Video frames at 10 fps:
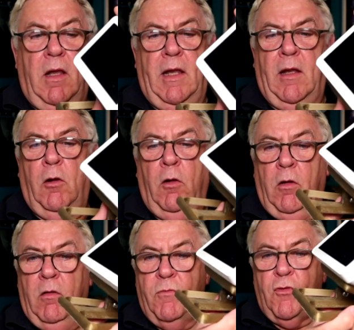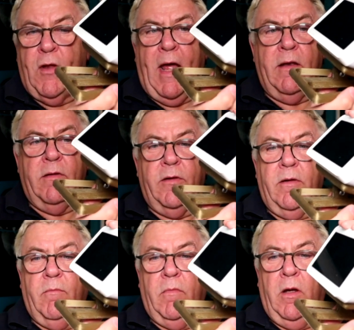little stand,
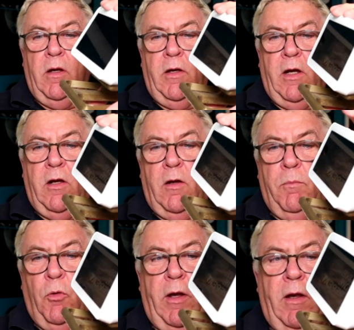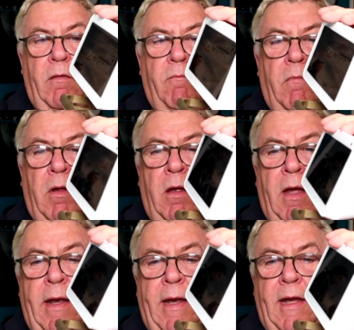and you can put it
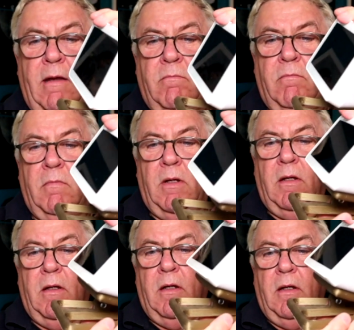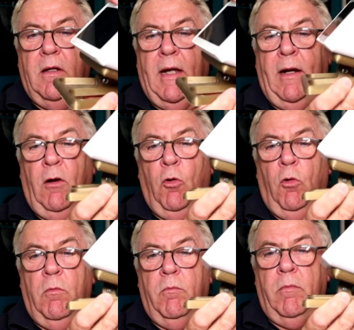at any
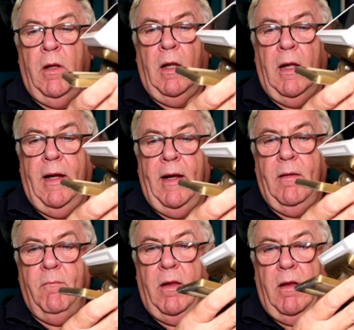angle you like.